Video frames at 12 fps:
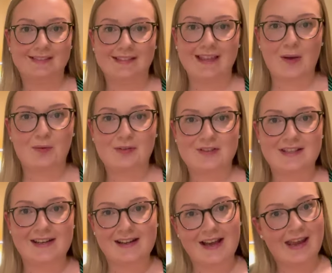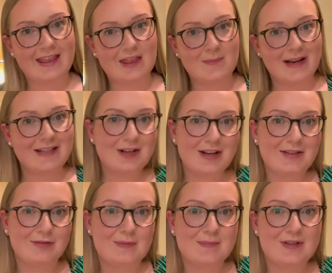Now we're off to dinner in the main dining
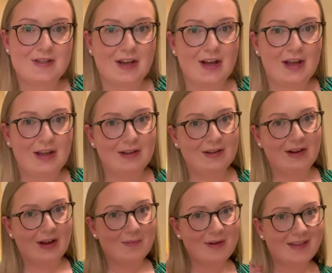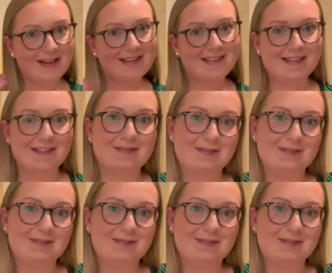room, so come with us.